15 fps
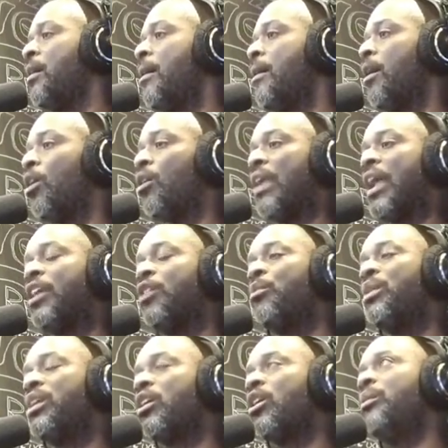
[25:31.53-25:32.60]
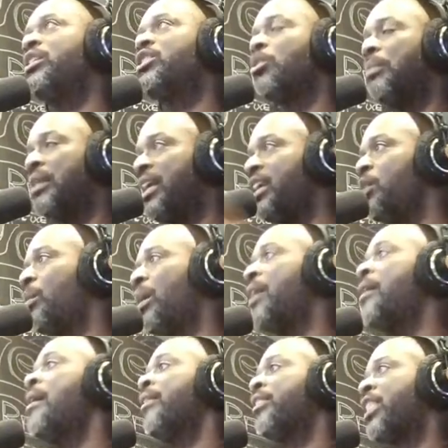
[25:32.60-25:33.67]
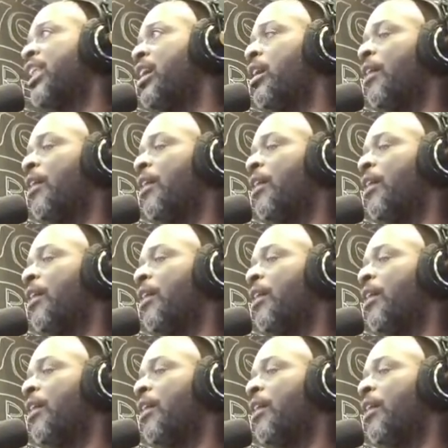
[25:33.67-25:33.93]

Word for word: hole I don't want to go into. But anyway, the,